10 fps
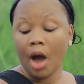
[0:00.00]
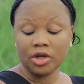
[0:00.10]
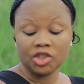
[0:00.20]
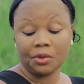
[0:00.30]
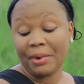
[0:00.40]
I
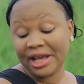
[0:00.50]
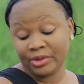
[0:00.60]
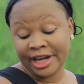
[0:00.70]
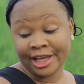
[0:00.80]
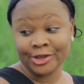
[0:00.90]
was
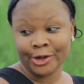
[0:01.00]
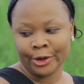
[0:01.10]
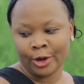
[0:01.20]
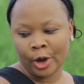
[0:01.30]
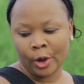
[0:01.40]
surprised when I saw
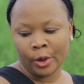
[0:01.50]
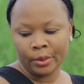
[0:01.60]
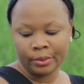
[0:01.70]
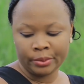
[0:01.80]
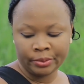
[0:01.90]
your call.
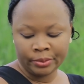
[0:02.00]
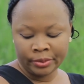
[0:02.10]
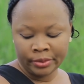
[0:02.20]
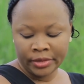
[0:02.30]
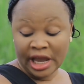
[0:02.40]

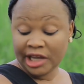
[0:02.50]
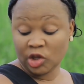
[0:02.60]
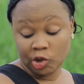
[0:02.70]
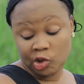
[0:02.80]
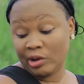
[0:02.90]
I
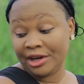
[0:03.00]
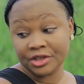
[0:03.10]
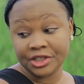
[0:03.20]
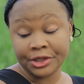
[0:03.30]
thought you were not